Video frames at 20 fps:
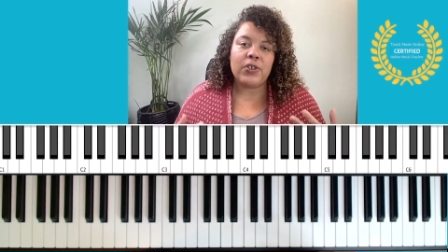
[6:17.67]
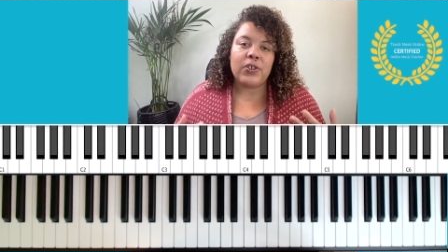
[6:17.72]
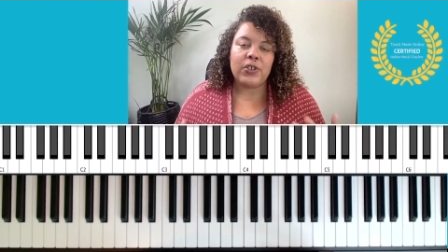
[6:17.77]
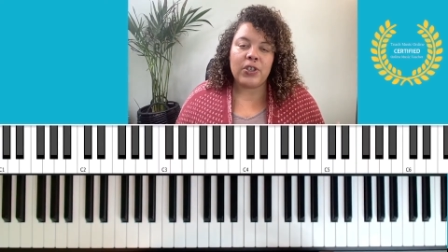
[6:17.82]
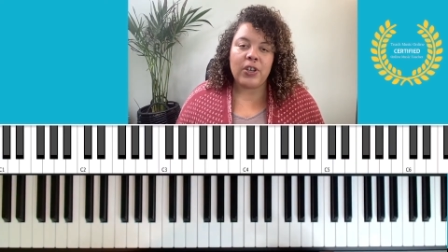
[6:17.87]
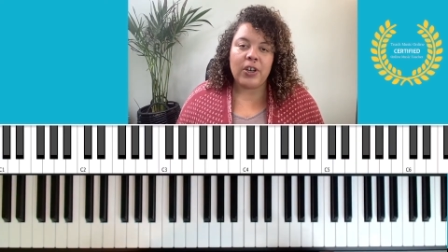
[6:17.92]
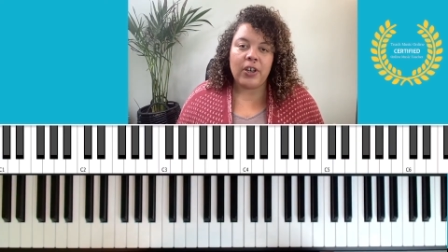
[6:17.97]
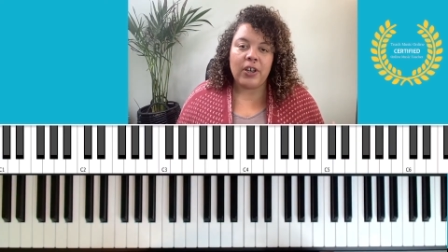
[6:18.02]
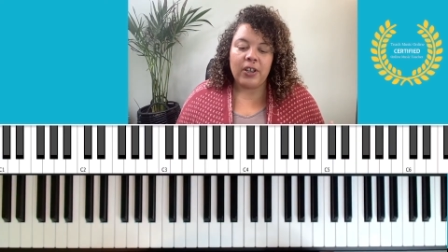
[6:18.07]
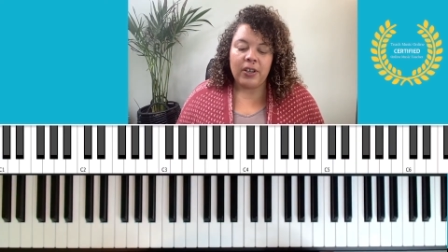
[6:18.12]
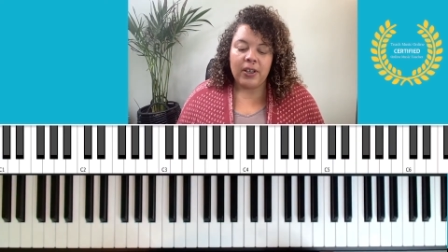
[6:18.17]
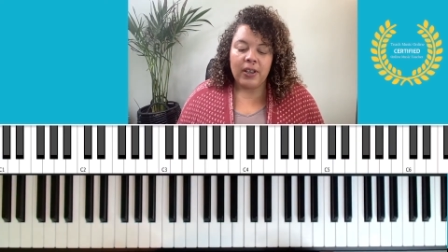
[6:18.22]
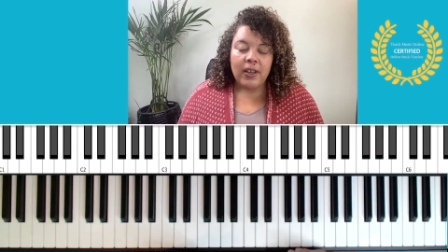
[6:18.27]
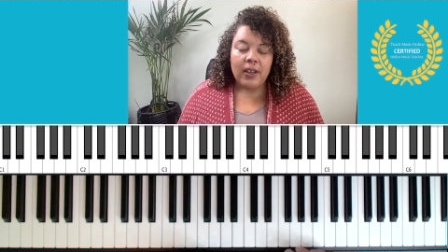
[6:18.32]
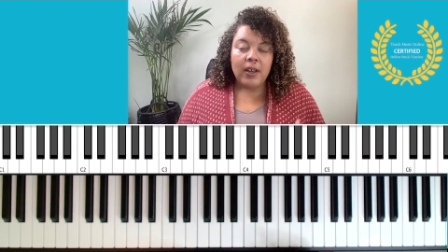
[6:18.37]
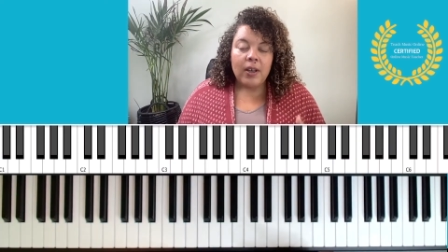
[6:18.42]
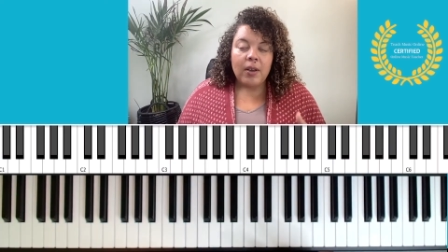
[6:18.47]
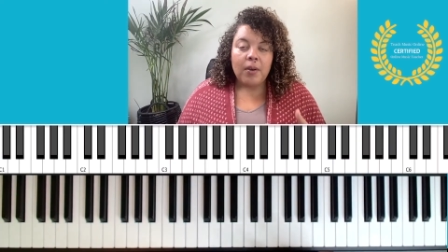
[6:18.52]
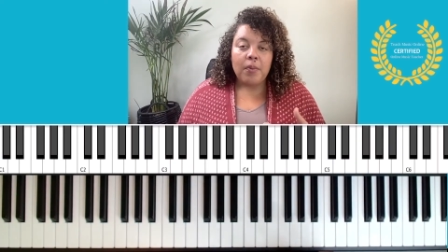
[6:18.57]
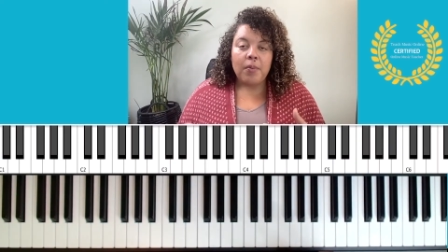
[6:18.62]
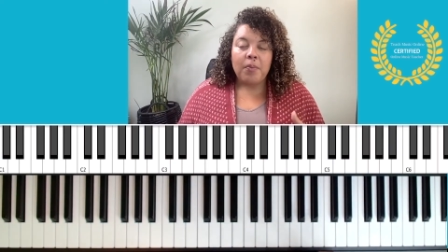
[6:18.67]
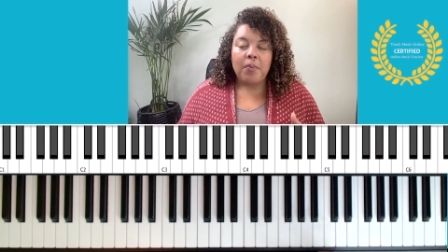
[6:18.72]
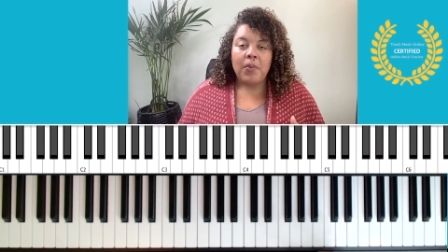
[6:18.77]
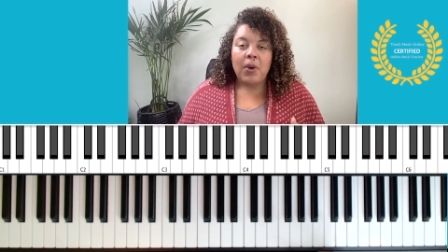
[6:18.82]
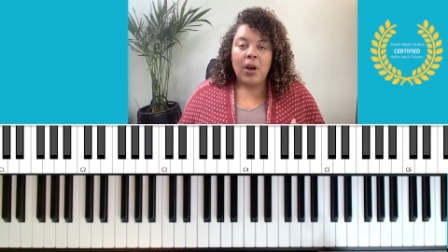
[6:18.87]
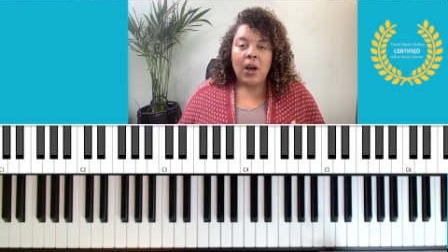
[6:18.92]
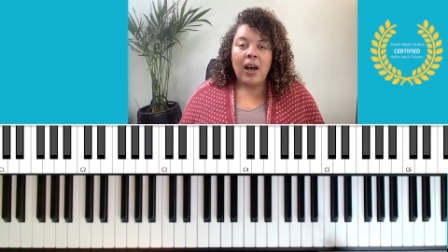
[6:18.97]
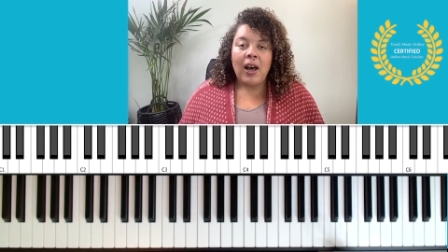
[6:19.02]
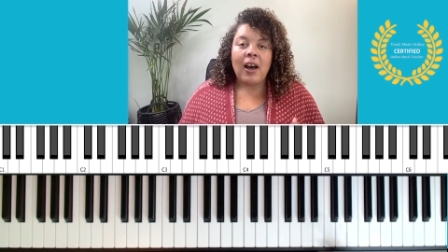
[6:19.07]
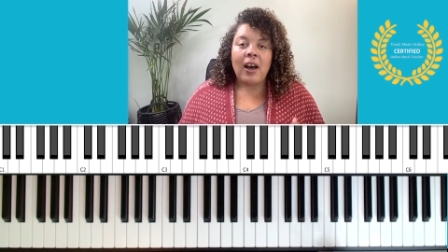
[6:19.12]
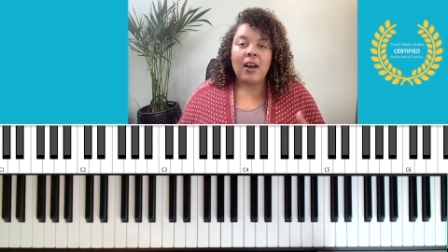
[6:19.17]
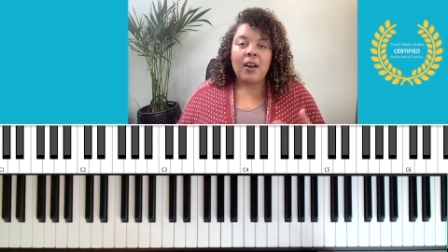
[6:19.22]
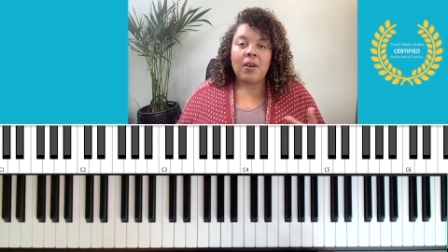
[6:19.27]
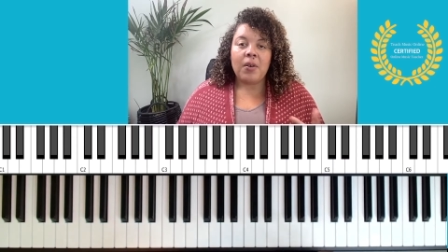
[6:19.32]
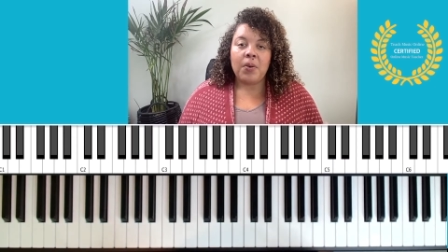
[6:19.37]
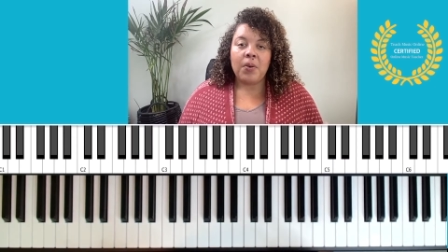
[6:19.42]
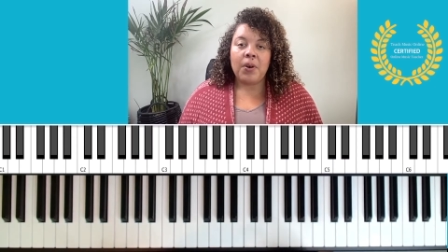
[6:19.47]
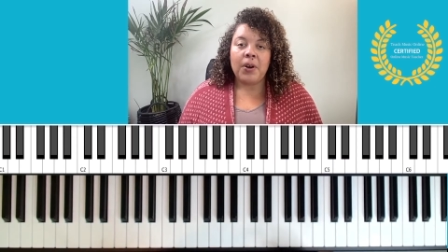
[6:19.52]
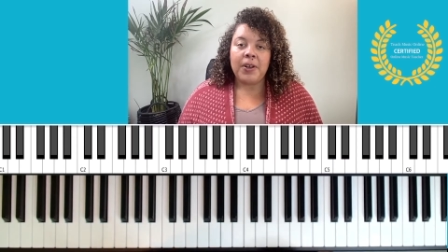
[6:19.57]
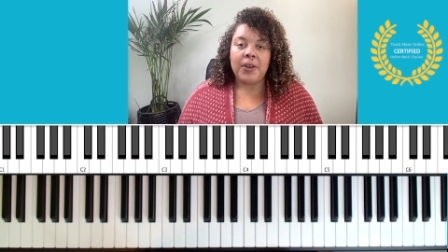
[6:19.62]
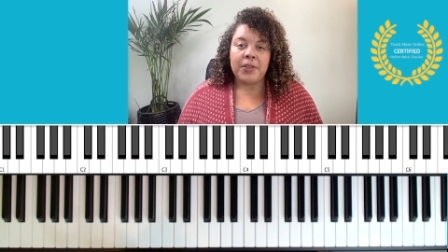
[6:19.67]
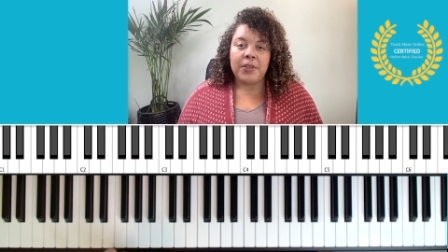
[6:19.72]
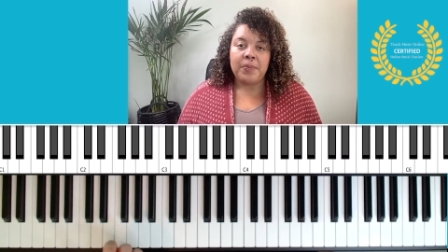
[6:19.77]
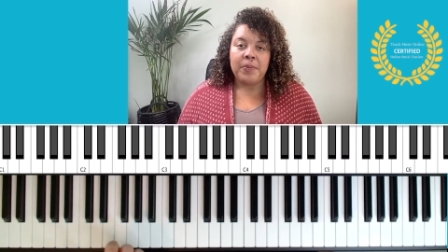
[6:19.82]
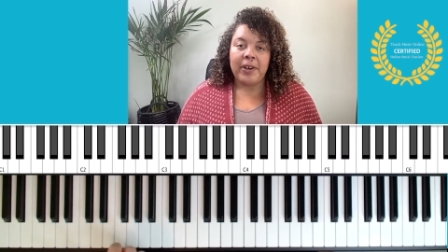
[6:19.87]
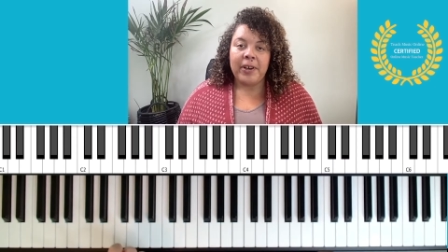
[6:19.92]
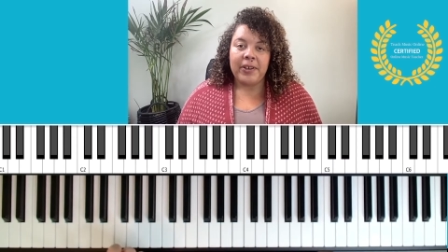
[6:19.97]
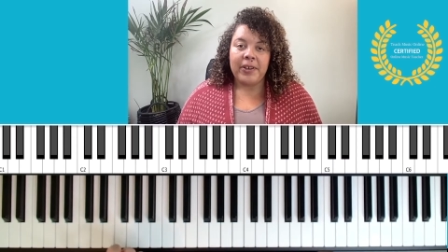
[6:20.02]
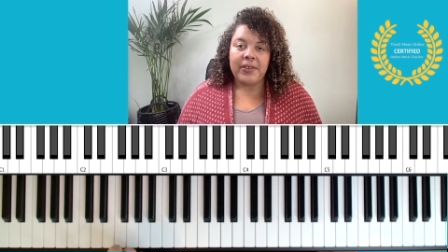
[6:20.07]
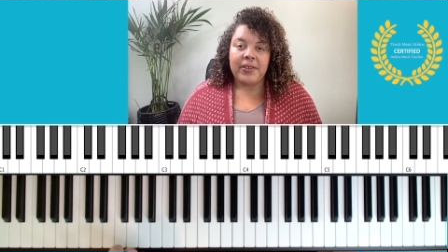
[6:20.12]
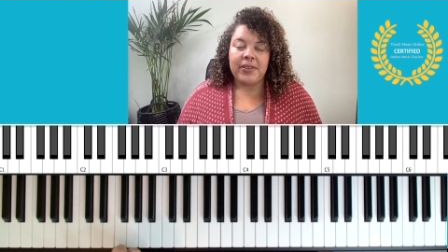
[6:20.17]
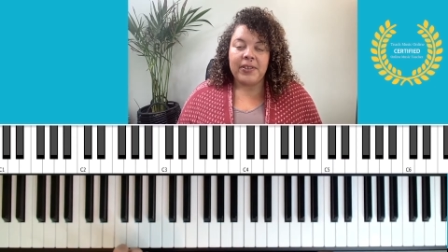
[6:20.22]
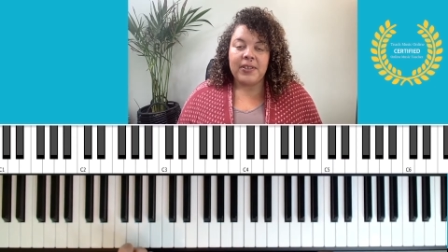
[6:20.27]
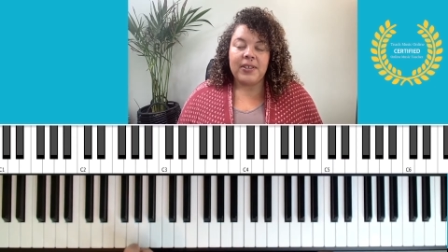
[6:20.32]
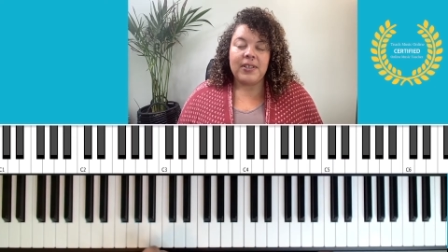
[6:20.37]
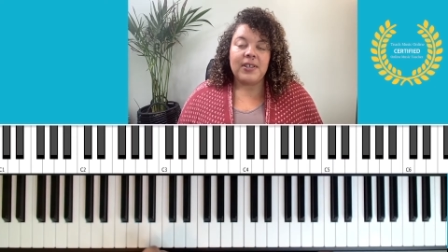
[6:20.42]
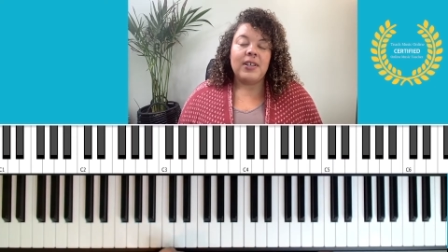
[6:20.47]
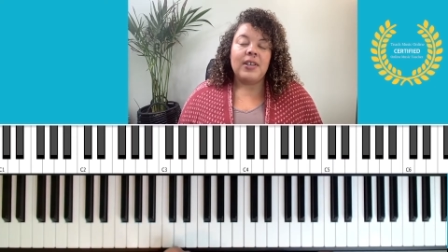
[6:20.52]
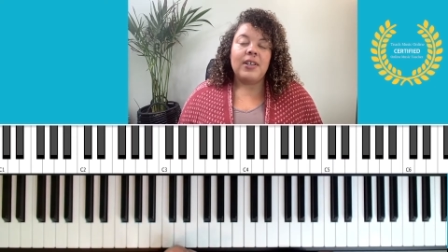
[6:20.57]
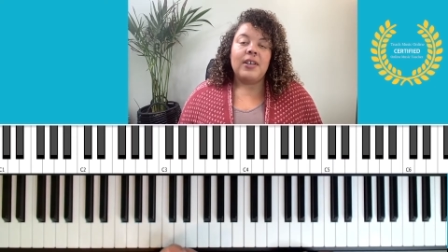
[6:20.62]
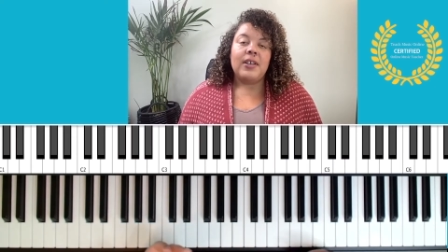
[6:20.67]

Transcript: song, Hot Cross Buns.